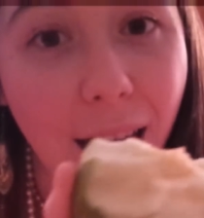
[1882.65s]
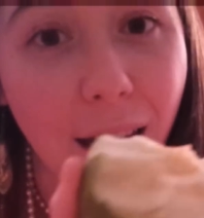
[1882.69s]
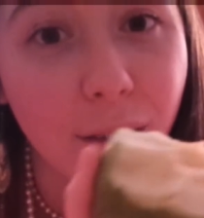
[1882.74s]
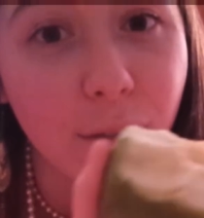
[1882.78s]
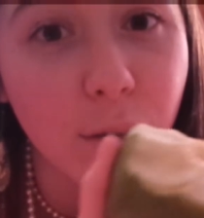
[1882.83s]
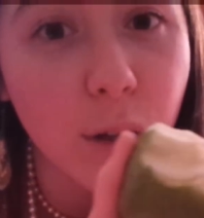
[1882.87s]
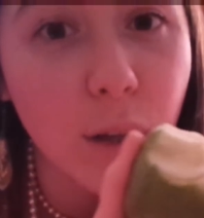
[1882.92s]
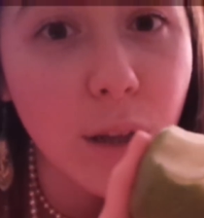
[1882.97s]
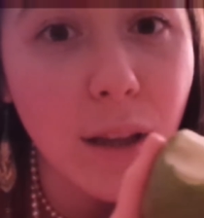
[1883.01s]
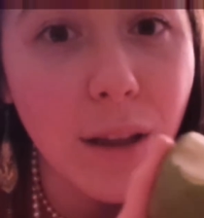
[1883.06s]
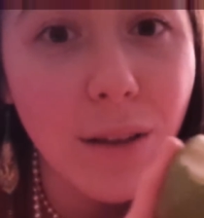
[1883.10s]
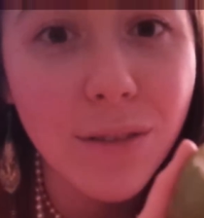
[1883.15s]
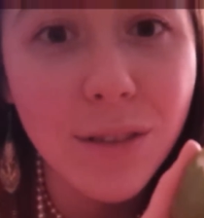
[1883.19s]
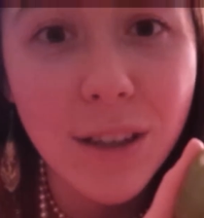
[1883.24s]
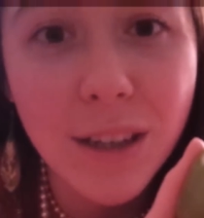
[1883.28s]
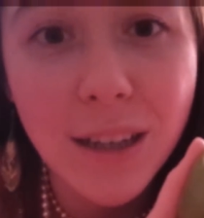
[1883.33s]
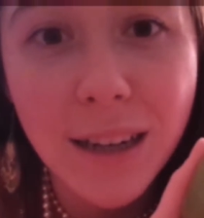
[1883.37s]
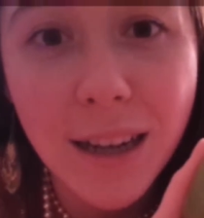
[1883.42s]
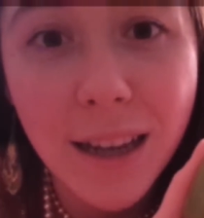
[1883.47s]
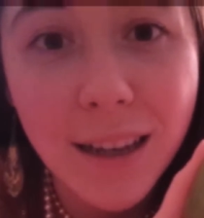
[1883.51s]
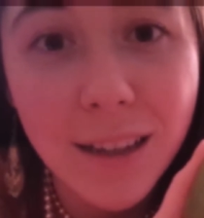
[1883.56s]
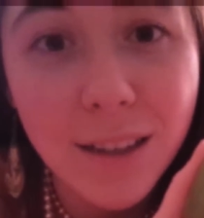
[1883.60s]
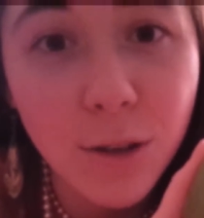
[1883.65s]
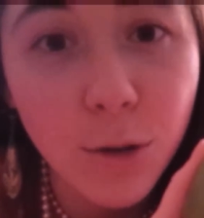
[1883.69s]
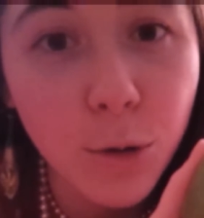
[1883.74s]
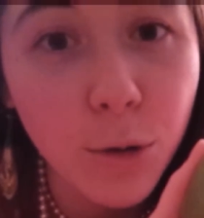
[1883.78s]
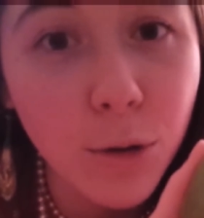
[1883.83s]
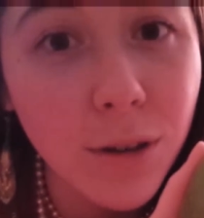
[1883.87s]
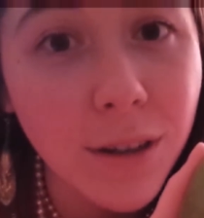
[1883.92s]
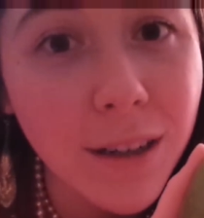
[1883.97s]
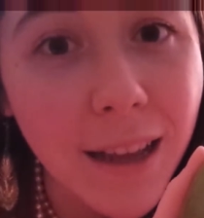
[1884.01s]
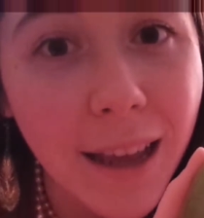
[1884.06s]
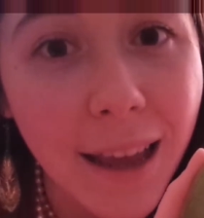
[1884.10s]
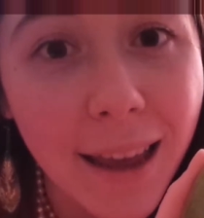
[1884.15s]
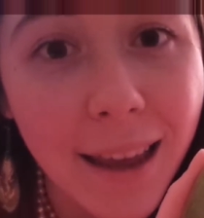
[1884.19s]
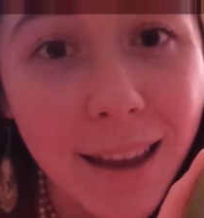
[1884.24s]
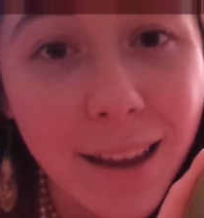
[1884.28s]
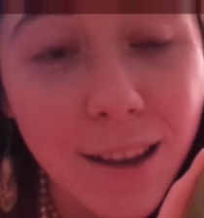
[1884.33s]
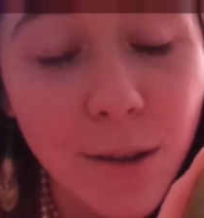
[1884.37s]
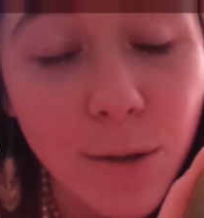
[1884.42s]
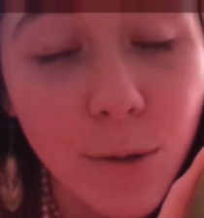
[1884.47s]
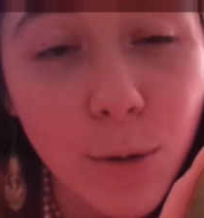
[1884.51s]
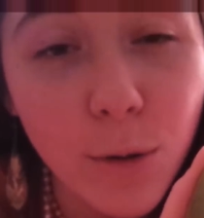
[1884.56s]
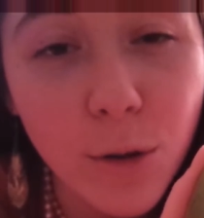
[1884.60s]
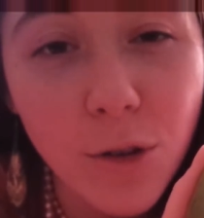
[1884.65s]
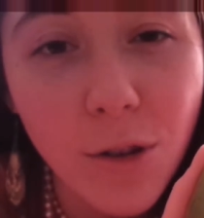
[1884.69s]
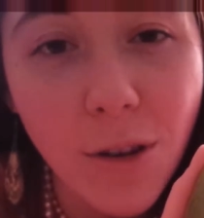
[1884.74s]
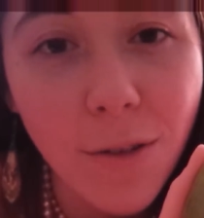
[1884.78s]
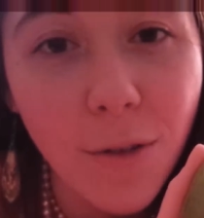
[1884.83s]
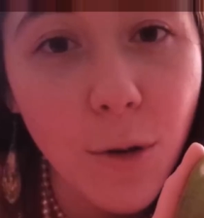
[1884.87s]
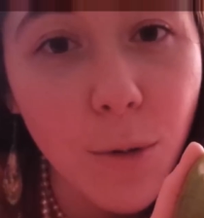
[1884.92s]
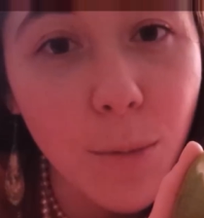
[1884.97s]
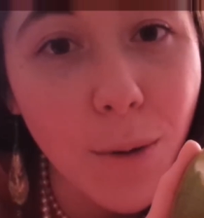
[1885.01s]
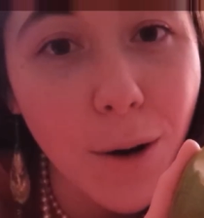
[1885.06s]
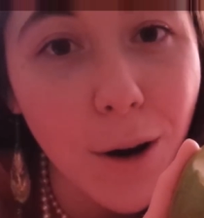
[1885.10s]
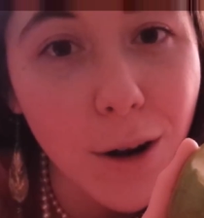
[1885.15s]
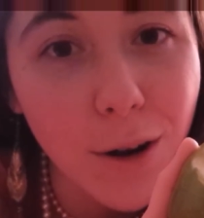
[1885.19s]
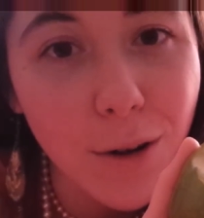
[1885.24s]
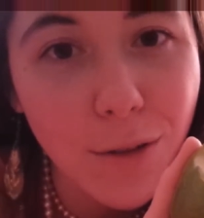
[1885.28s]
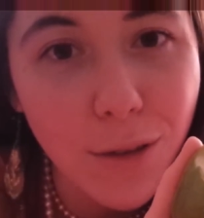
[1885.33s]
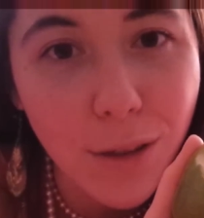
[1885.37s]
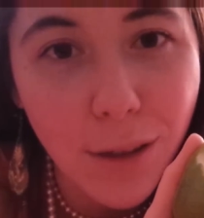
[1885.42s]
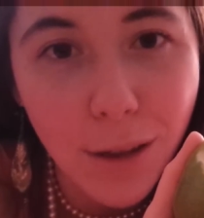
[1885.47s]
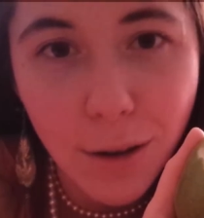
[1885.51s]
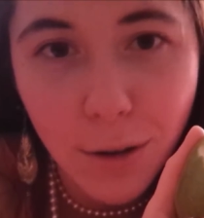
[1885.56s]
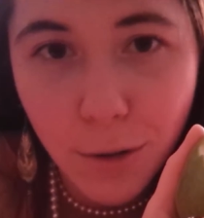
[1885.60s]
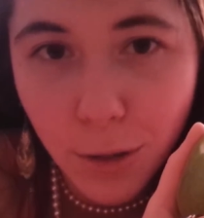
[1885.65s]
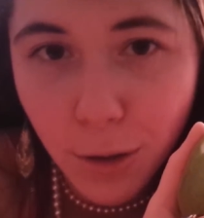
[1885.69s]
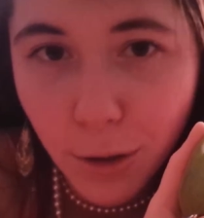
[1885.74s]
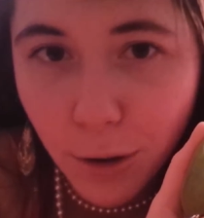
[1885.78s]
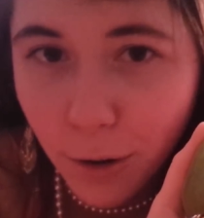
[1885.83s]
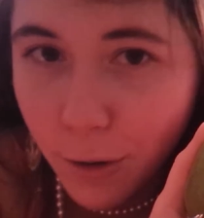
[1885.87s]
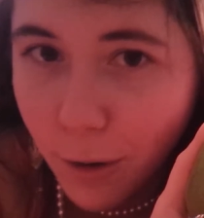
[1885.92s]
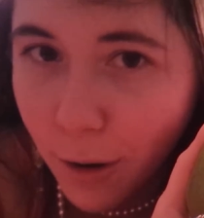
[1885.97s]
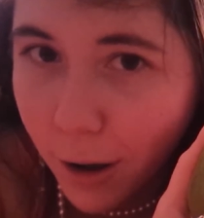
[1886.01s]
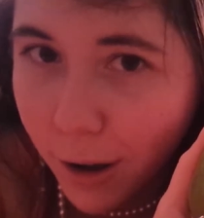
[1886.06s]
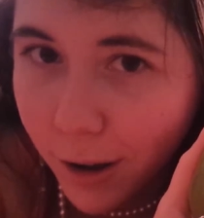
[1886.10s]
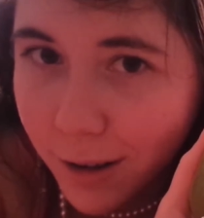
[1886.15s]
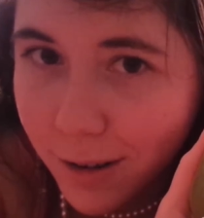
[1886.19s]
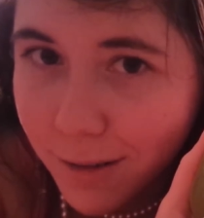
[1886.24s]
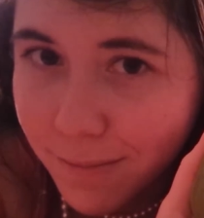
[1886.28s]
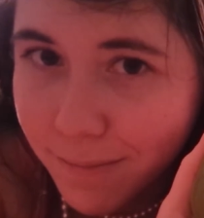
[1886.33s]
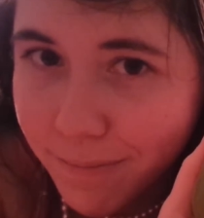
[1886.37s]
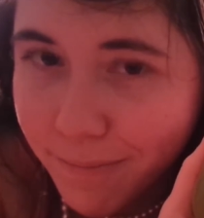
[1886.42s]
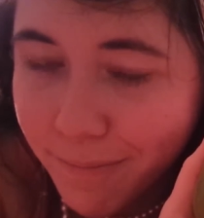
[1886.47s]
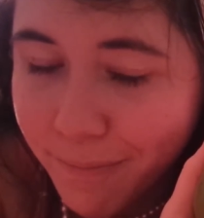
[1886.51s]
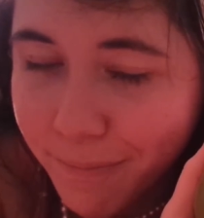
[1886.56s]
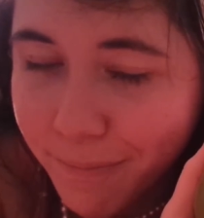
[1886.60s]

have a lovely night or day, whichever part of the earth you're on.